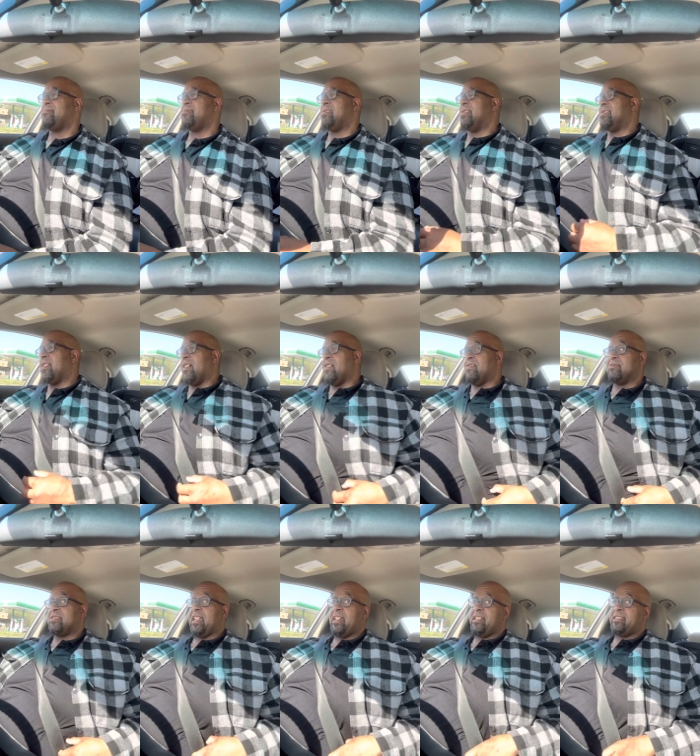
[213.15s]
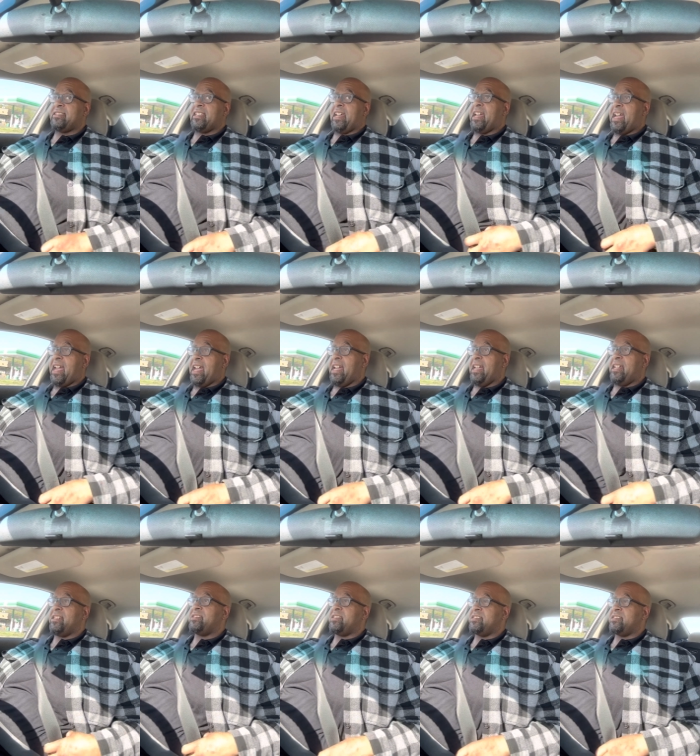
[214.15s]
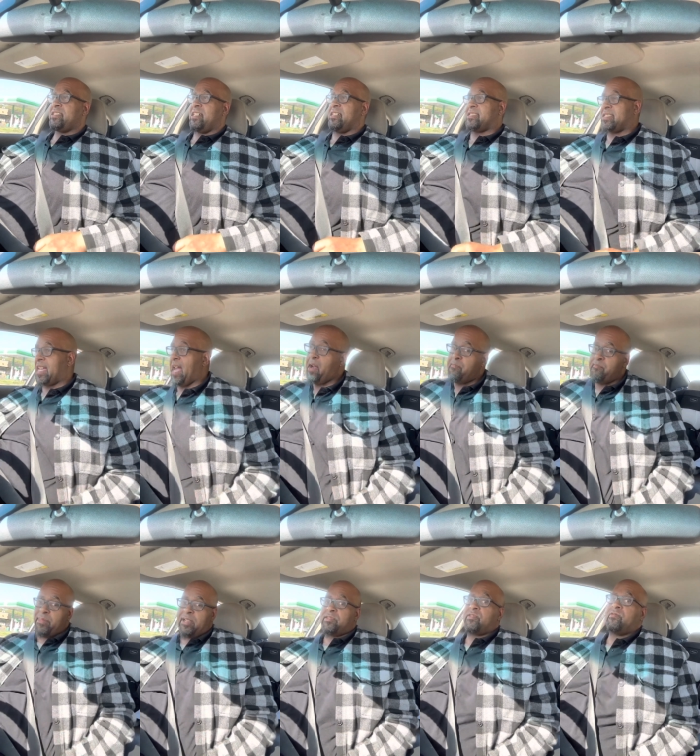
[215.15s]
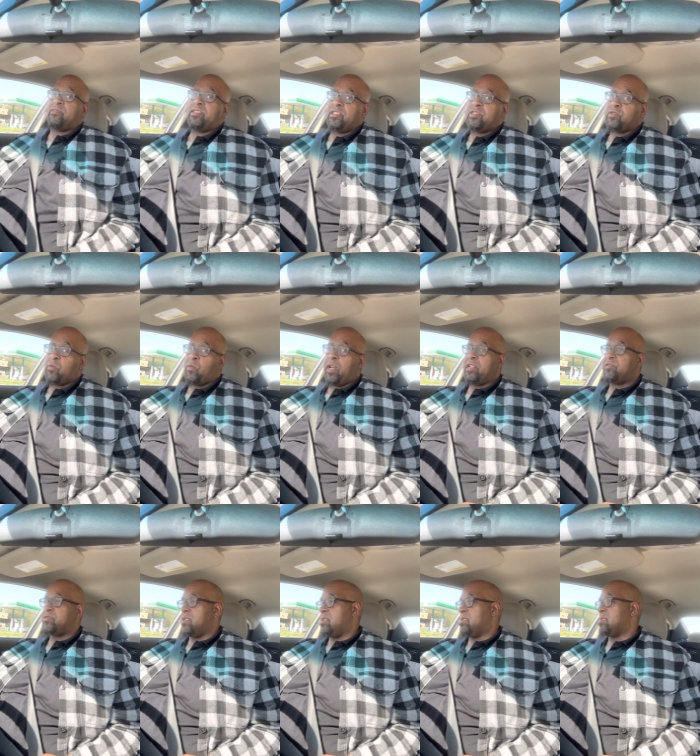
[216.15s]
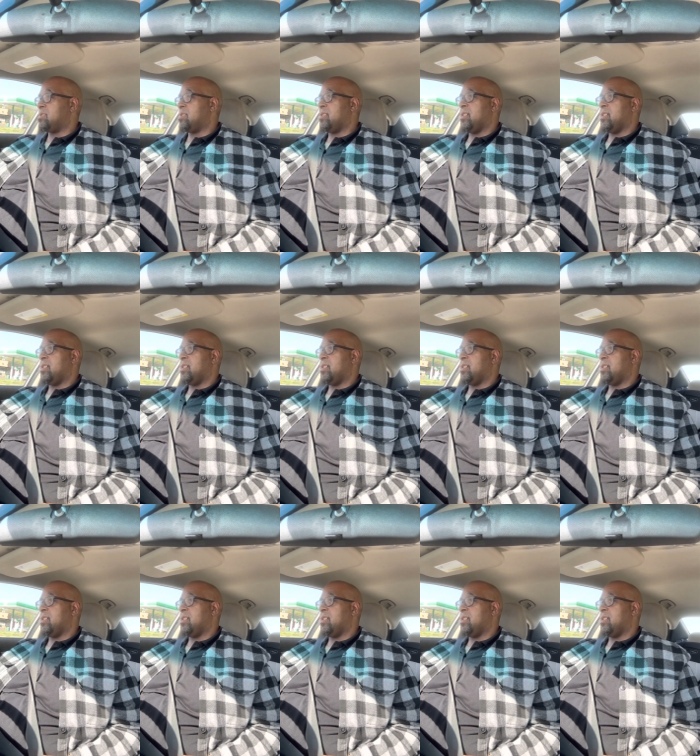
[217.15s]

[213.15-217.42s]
you know, they say, hey, she just got mental situation